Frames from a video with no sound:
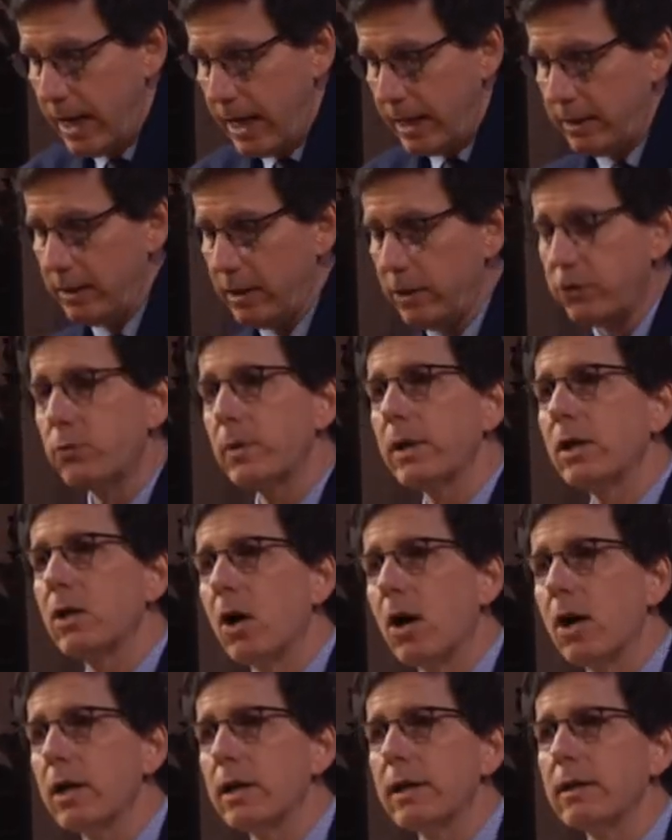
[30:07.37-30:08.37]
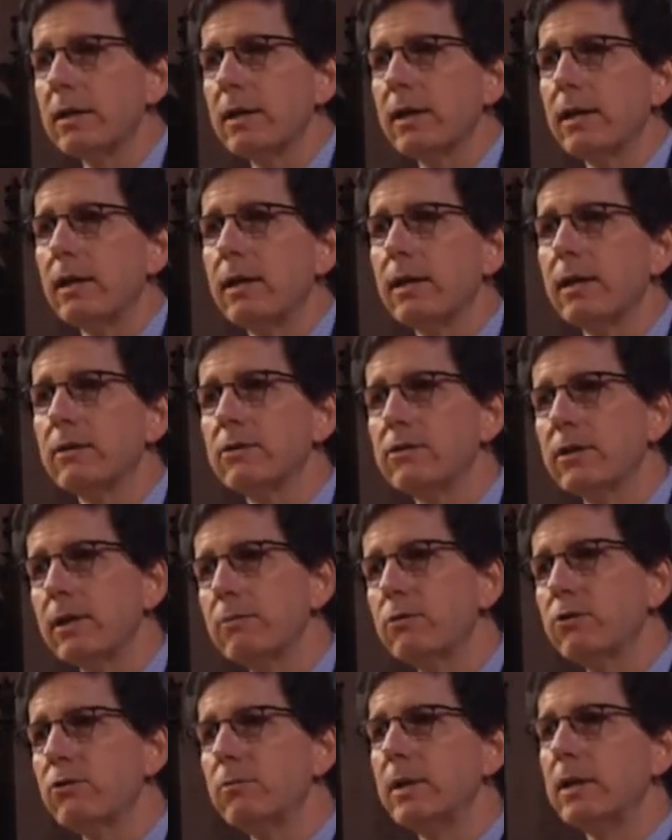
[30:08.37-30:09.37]
And in this regard, I think it
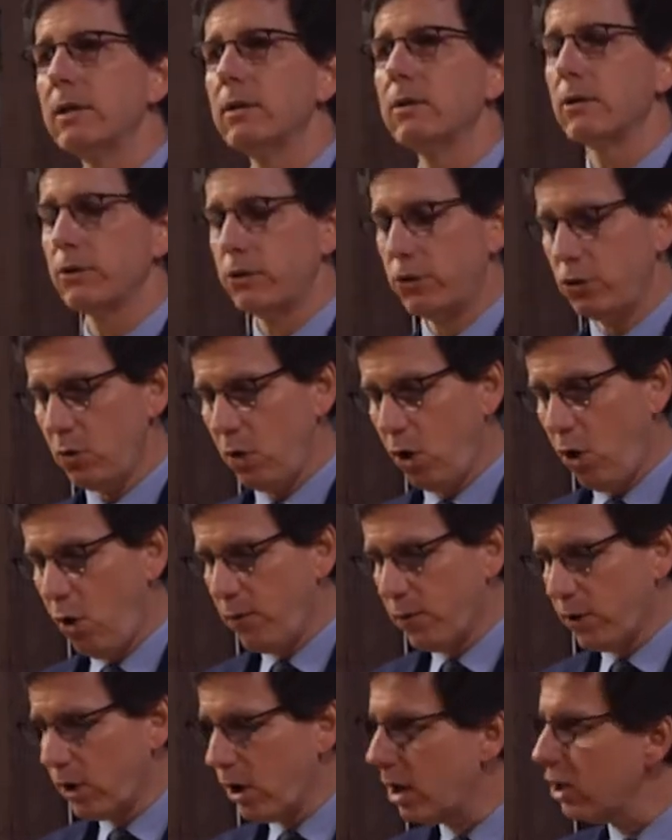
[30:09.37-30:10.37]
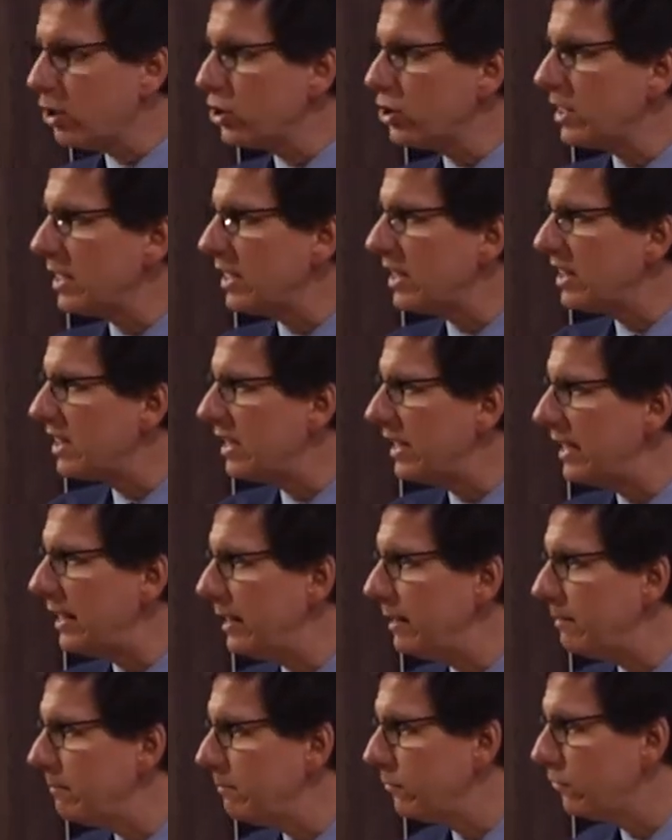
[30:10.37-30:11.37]
seems to me that there are two overarching
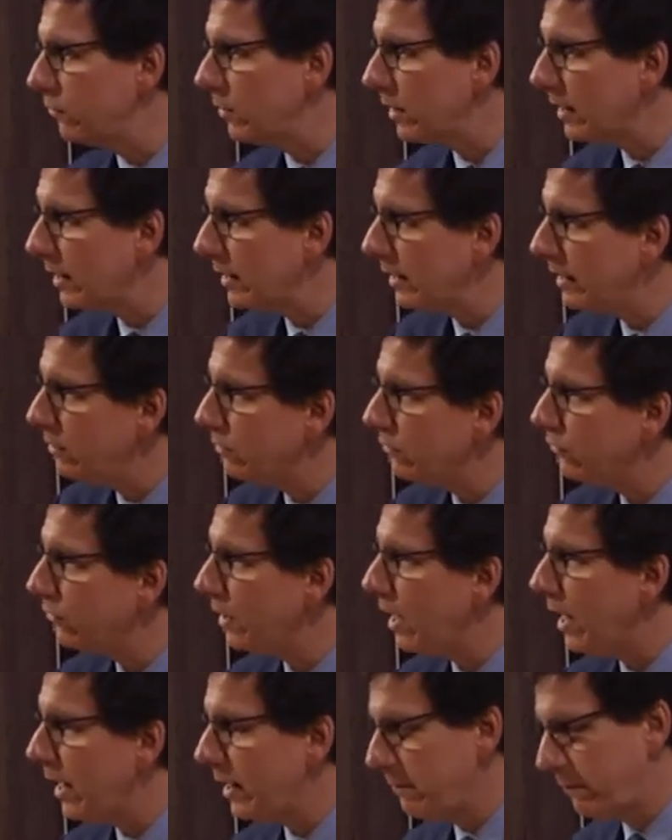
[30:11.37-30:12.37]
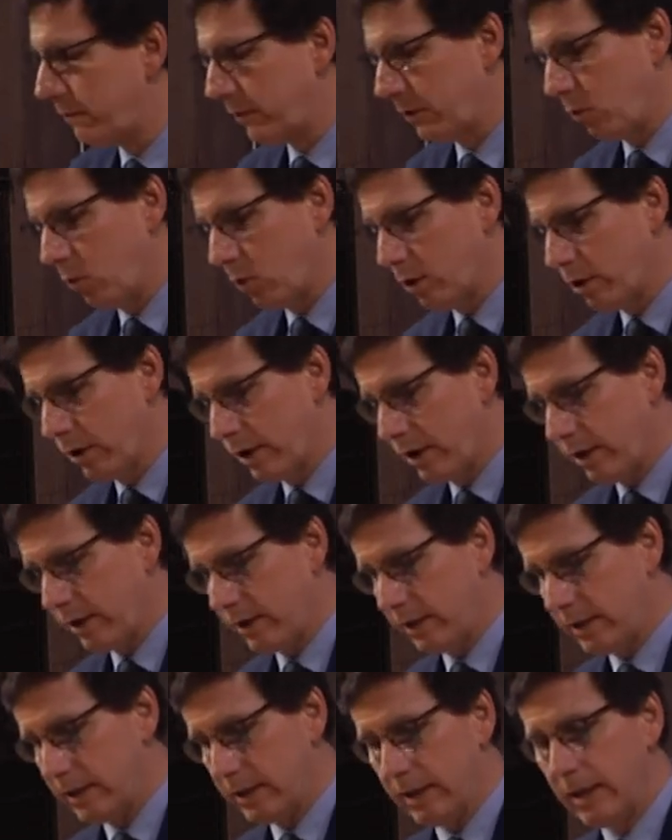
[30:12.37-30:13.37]
themes to Khalil's life and work.
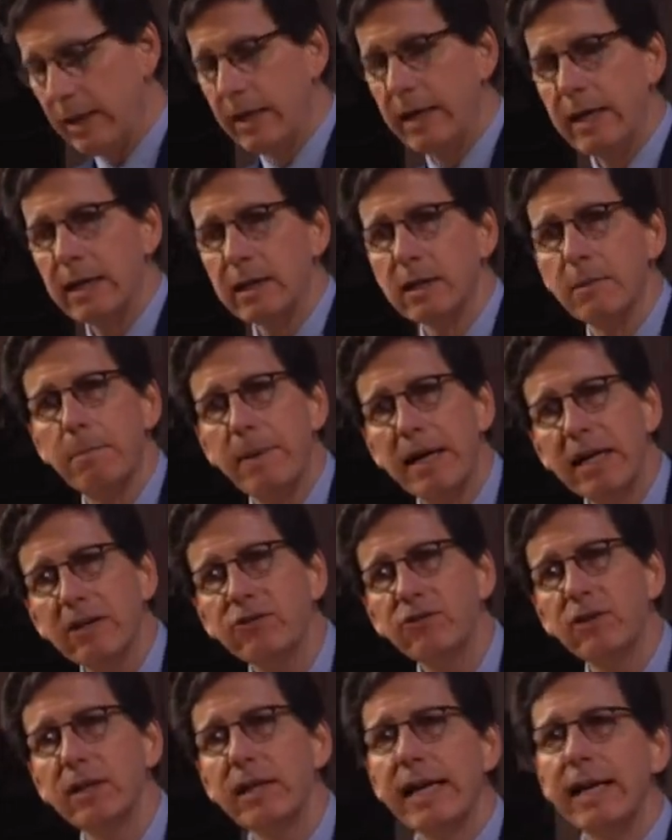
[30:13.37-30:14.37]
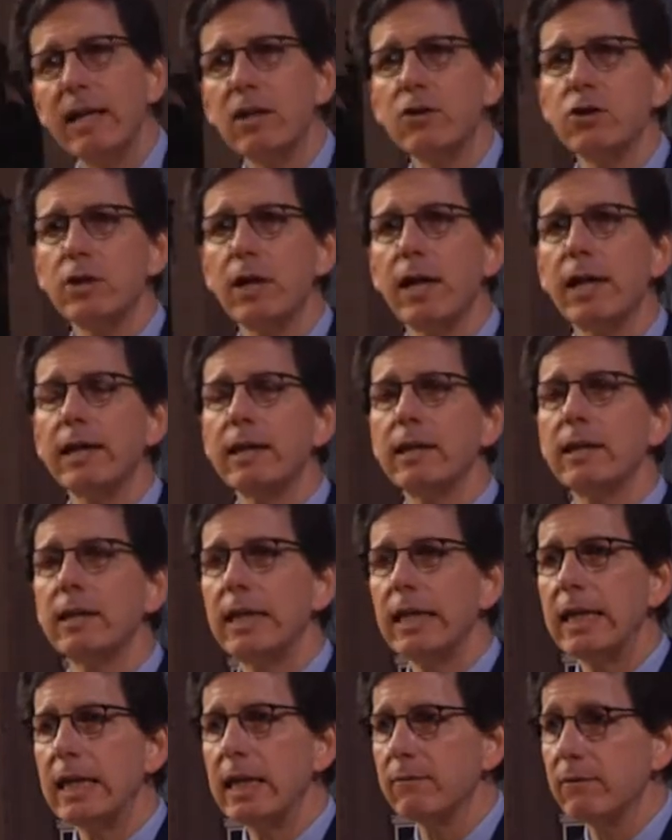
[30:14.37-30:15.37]
And the best analogy I can
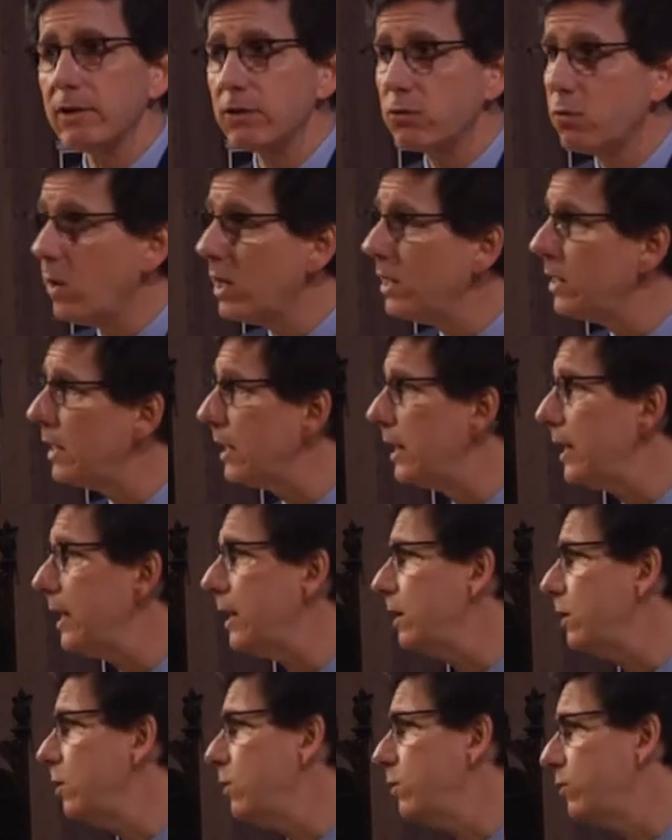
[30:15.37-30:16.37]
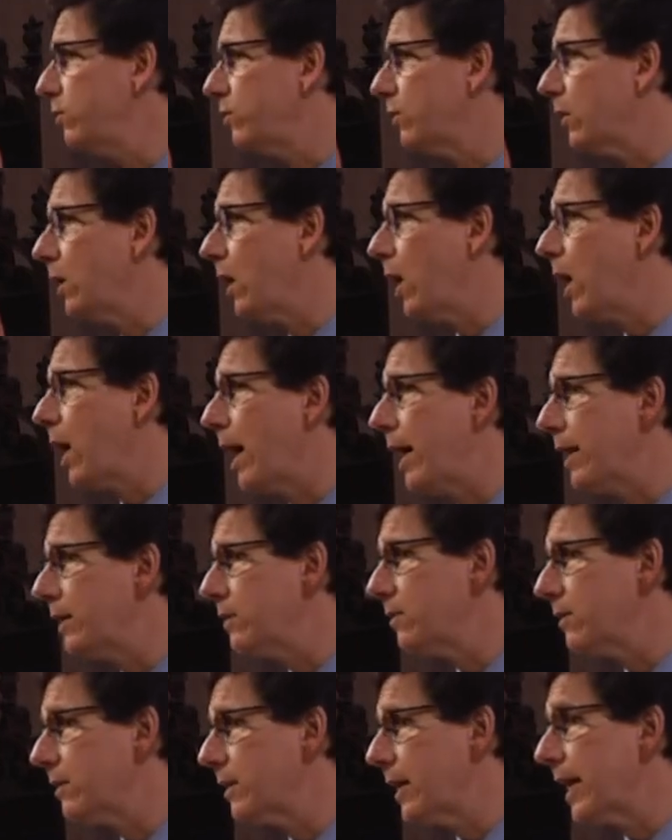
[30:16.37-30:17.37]
think of is one that he used a
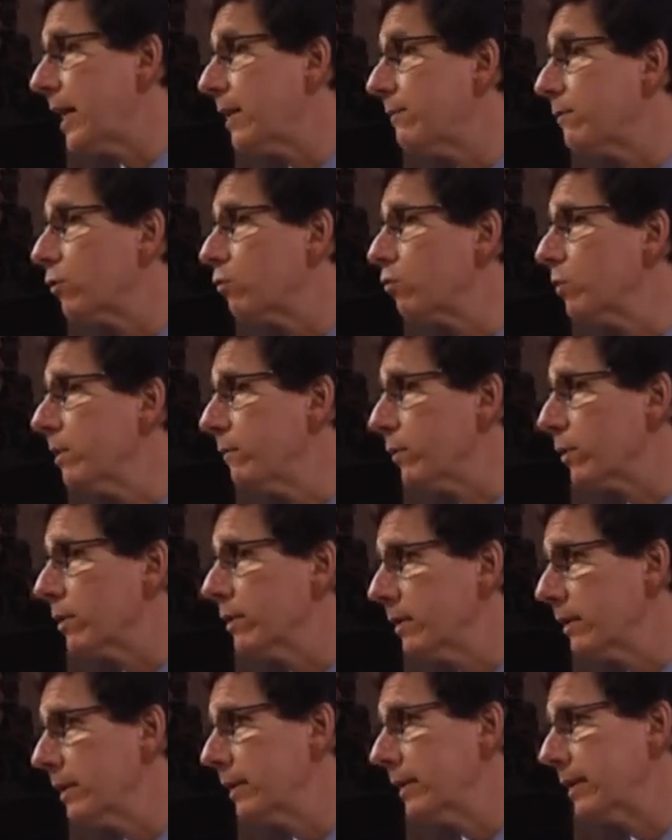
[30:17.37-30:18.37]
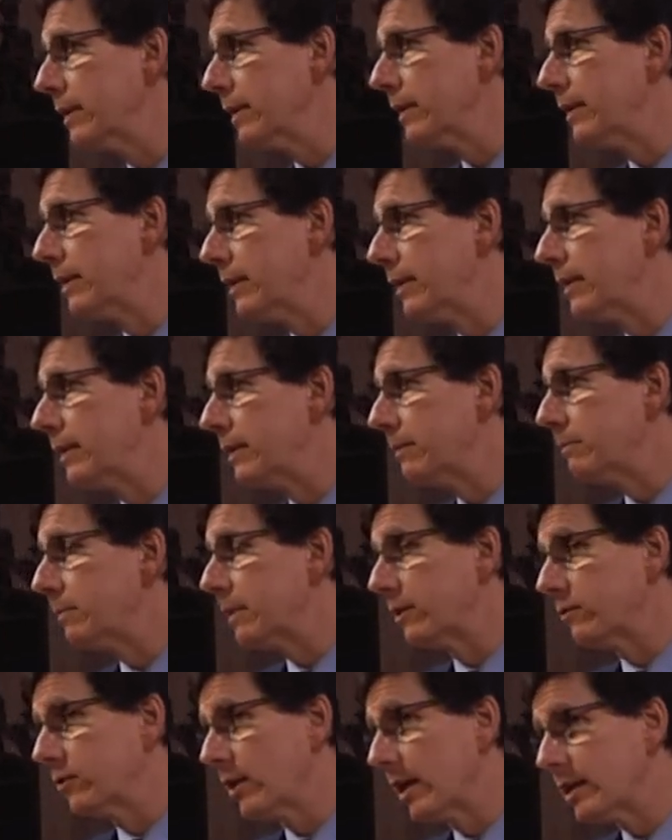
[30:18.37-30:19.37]
lot, that of a river.
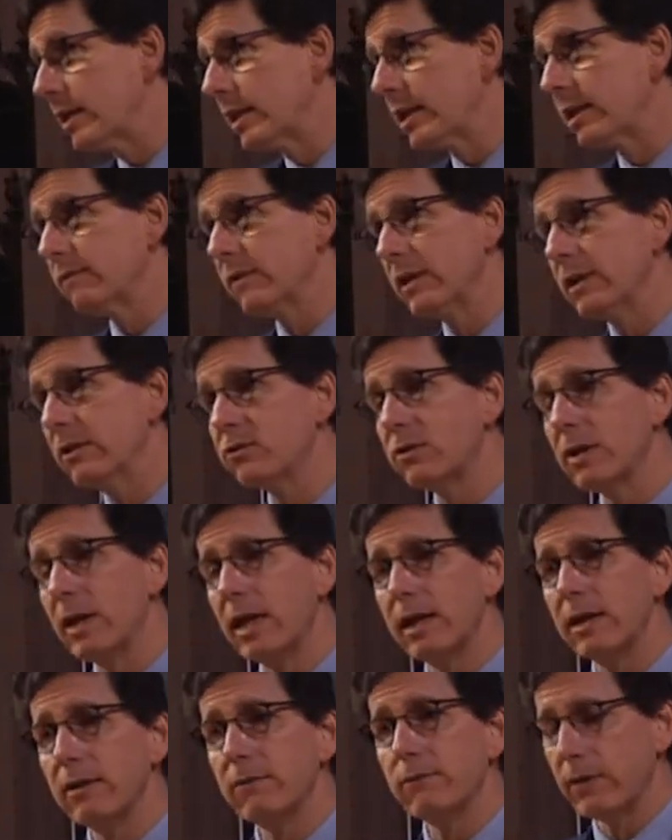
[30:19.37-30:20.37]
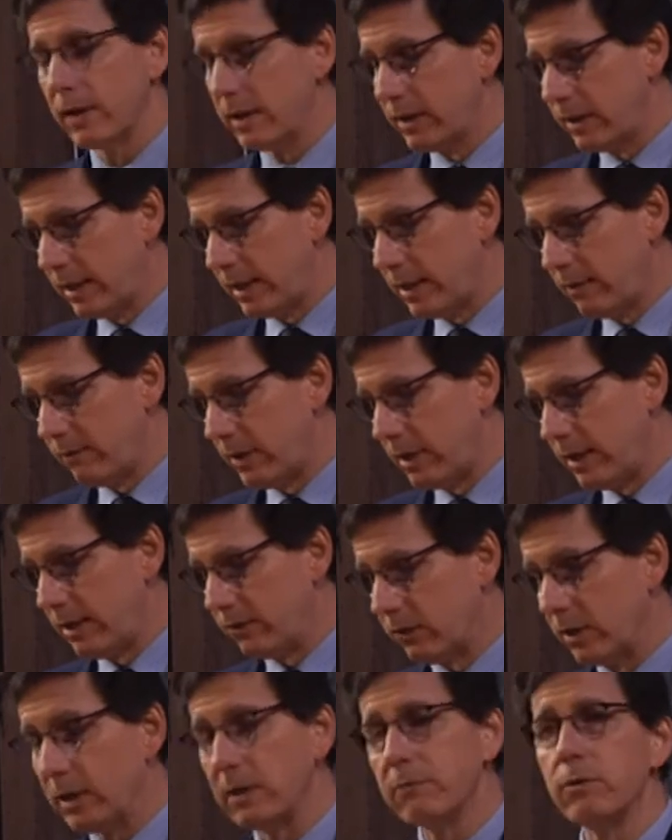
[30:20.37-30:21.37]
But as I think of his life, I think of it
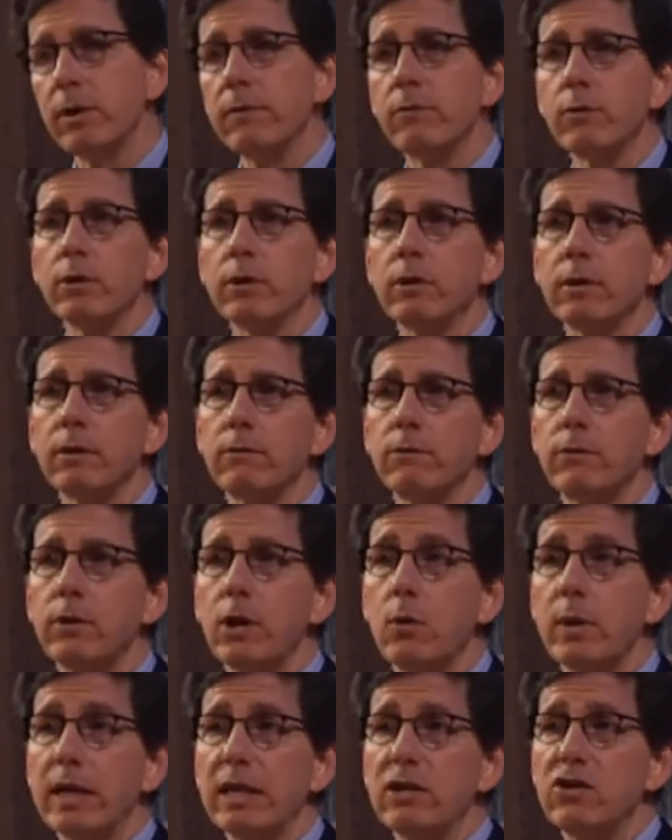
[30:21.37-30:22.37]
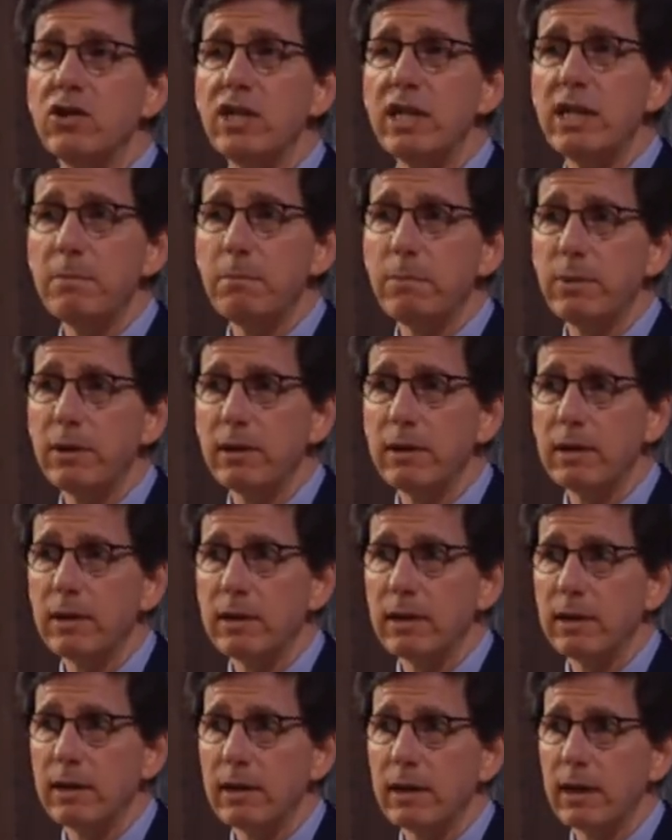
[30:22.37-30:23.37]
as a river flowing deep
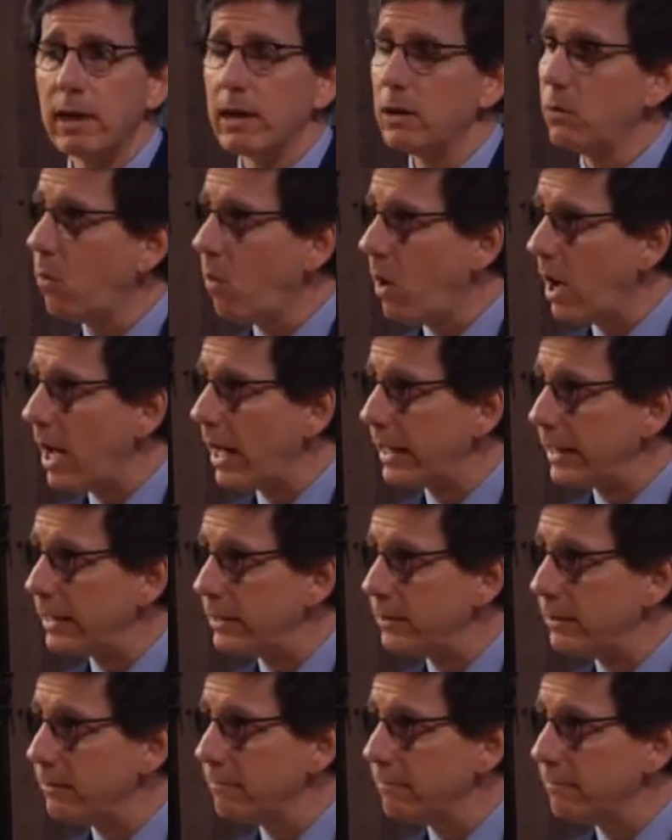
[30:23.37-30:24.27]
and wide.